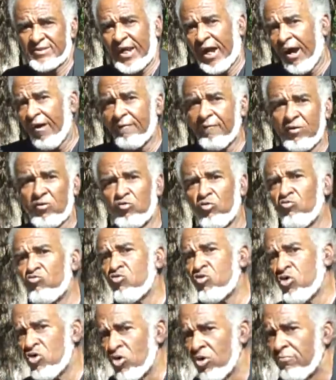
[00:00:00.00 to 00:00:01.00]
Now, I'm going to do
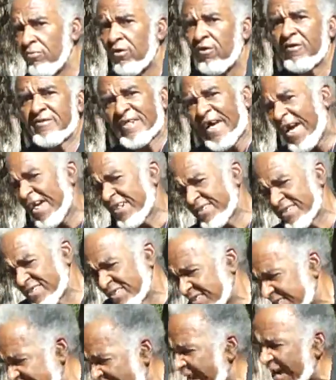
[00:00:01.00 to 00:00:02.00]
good because I
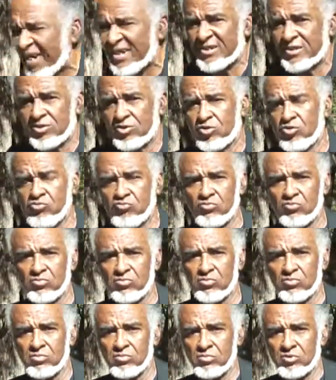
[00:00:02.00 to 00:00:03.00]
decided to,
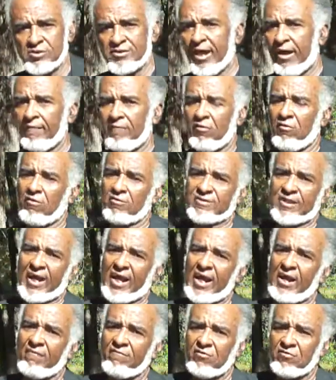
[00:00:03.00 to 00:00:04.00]
not because
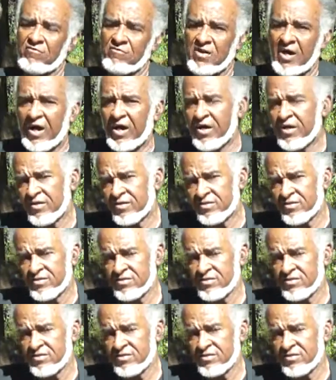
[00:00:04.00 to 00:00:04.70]
I have to, Doc.